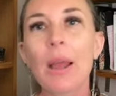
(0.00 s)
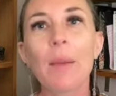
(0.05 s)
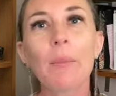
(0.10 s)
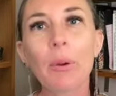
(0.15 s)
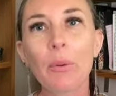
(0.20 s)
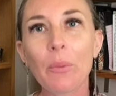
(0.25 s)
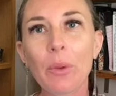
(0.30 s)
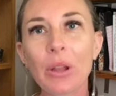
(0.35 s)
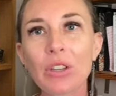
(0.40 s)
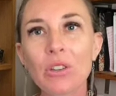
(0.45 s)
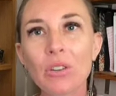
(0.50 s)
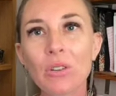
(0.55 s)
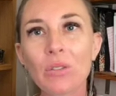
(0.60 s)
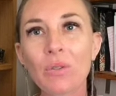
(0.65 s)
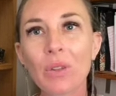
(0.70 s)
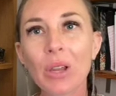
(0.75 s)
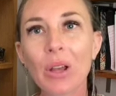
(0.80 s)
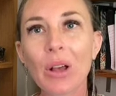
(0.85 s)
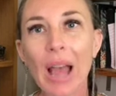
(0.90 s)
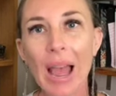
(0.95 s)
But when you
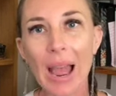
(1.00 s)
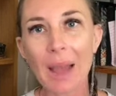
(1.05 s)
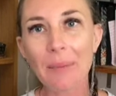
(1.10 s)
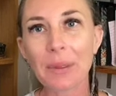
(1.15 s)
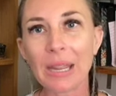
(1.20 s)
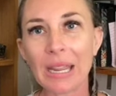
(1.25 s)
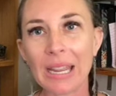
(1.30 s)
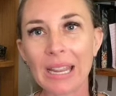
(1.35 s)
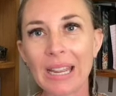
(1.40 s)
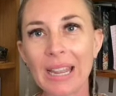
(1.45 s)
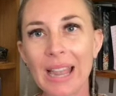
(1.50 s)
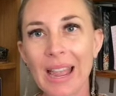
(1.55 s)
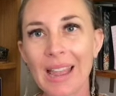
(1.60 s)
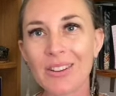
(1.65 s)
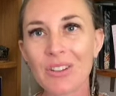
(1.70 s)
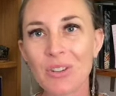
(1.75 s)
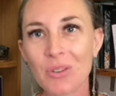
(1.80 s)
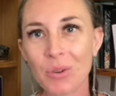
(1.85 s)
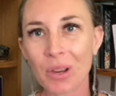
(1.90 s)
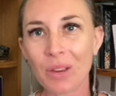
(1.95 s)
feel happy
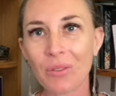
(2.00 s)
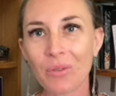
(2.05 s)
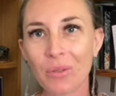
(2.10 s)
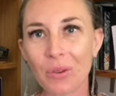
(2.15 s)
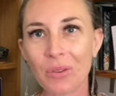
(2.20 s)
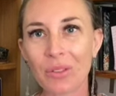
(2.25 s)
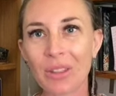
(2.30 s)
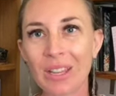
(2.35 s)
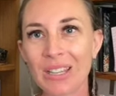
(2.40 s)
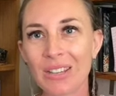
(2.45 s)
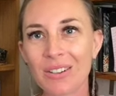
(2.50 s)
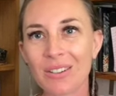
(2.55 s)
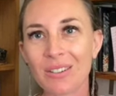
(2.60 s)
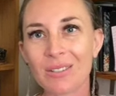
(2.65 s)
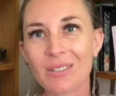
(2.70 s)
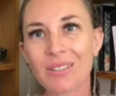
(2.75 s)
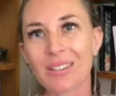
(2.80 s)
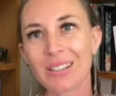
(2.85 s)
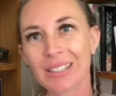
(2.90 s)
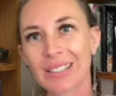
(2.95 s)
and joyful, then
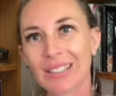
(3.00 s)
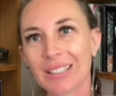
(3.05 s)
you're